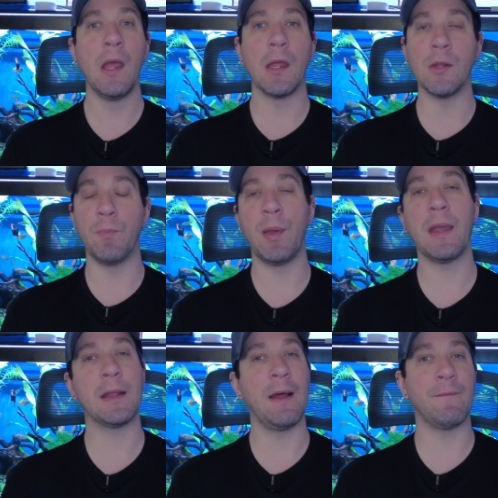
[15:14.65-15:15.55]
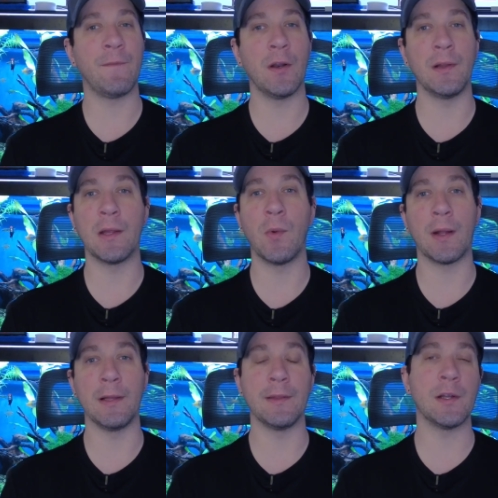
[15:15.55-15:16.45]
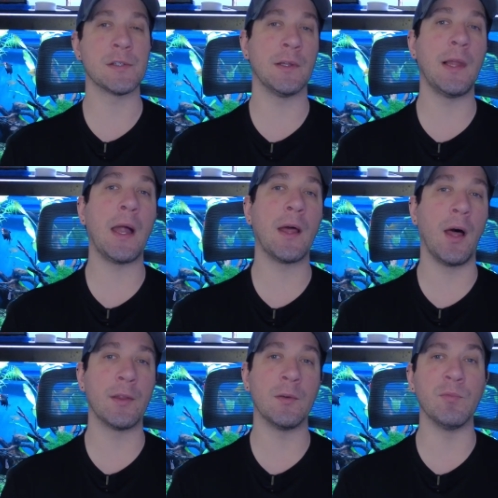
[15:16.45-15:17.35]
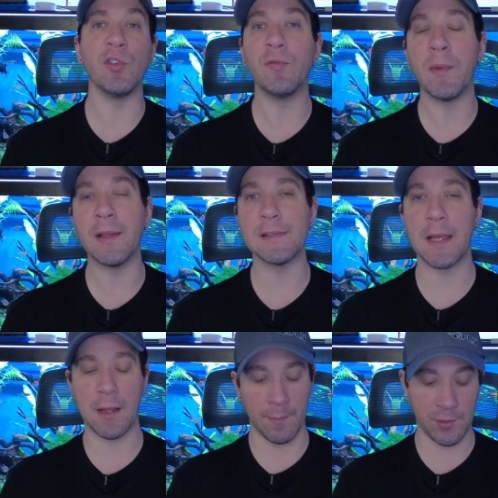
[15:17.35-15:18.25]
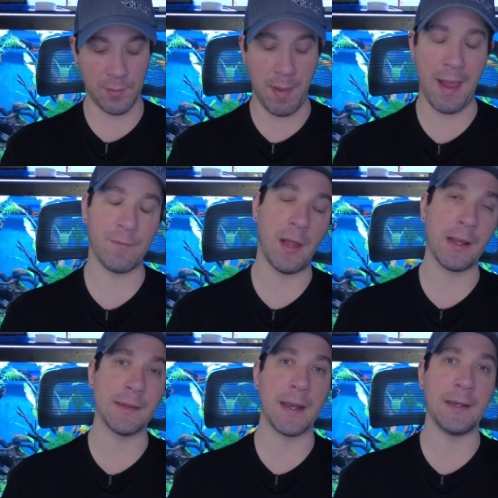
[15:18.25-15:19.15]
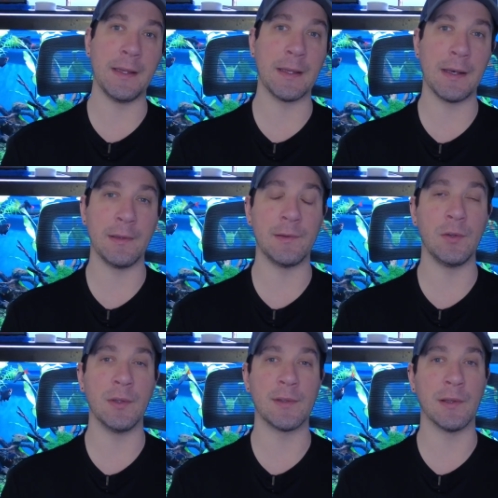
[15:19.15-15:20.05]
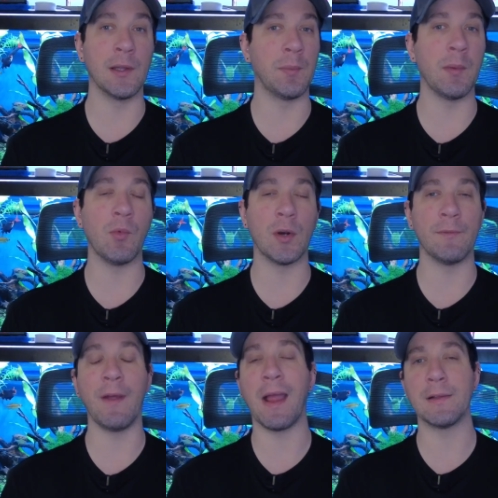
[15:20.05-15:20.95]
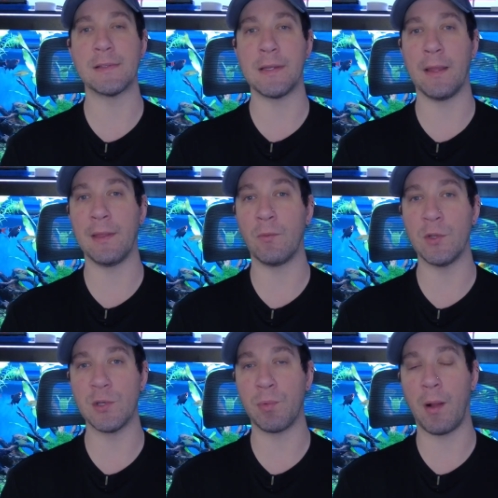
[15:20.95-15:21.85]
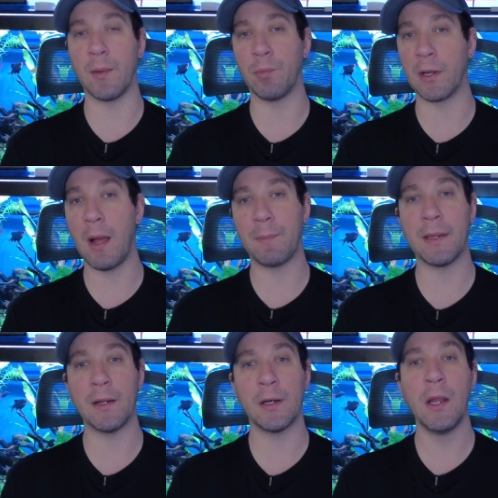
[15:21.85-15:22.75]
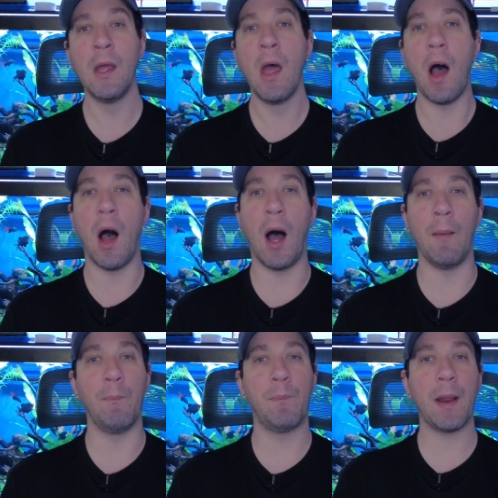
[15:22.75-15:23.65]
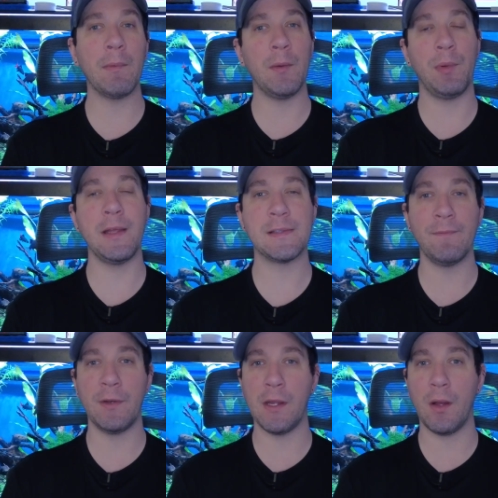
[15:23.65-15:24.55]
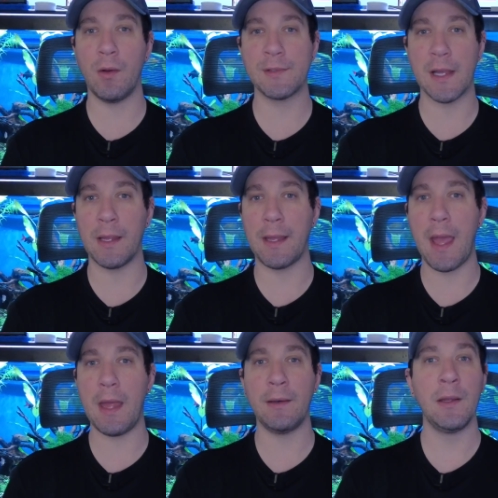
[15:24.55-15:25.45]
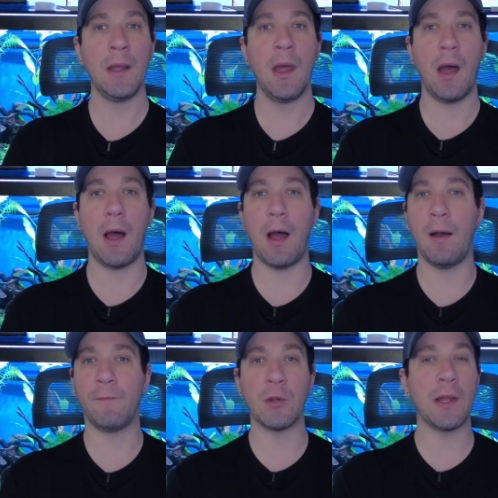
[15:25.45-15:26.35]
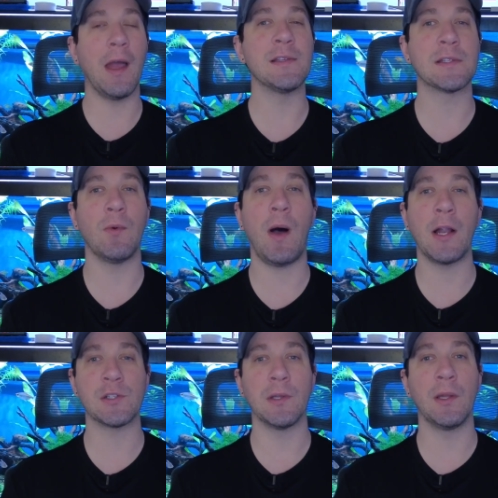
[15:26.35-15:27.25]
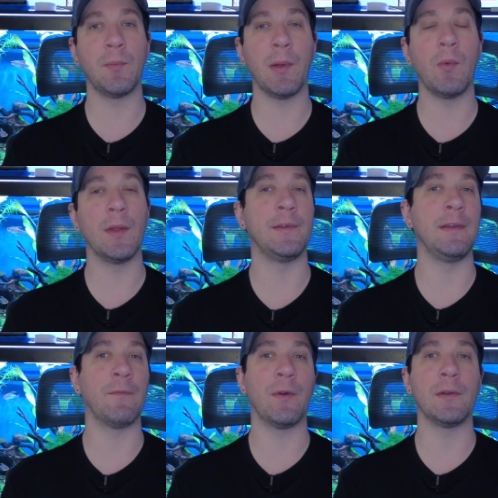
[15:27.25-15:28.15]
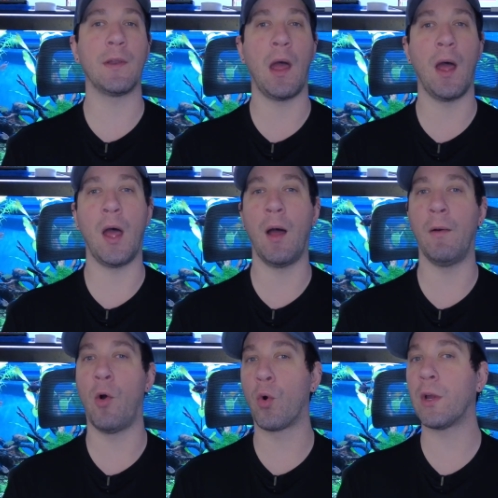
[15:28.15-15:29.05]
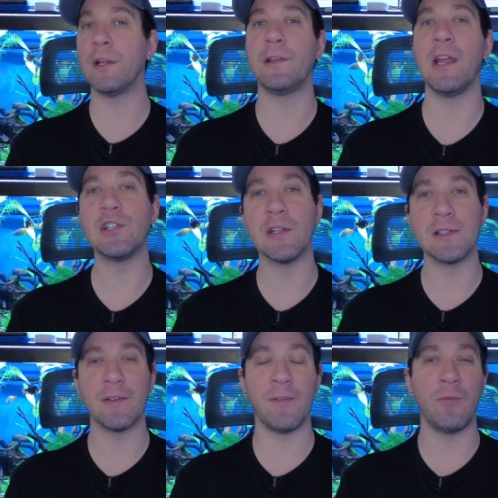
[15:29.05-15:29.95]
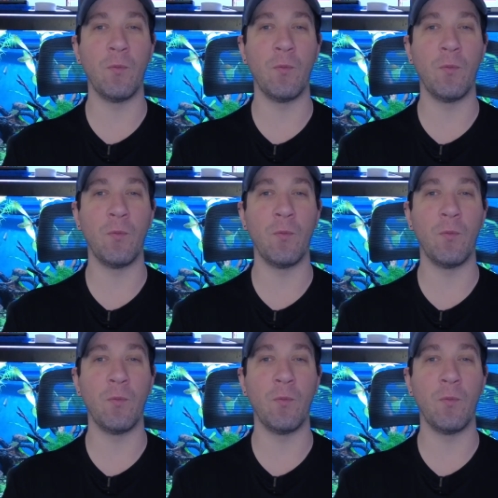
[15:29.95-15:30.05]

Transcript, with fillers: you pick it up fairly quickly. There's a lot of other movements that comes with backflying that I didn't get into. It's a little bit more advanced than I think we should probably bring up here. Um, but I'm going to play some videos again uh, for you guys to watch a little bit with different uh, orientations of